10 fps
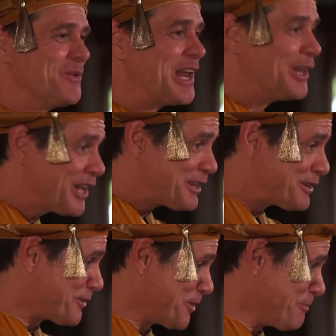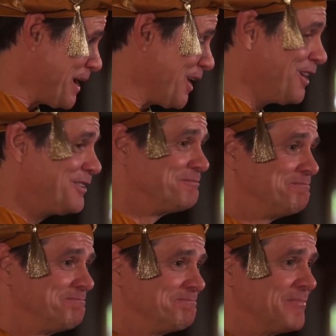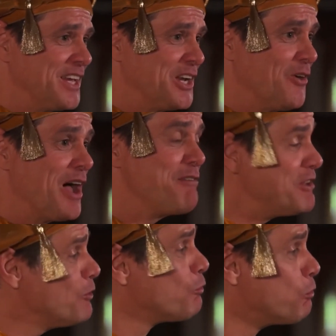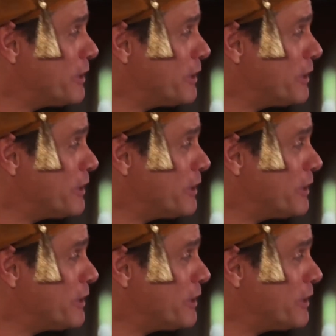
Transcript: But when I look at this group here, you know, I feel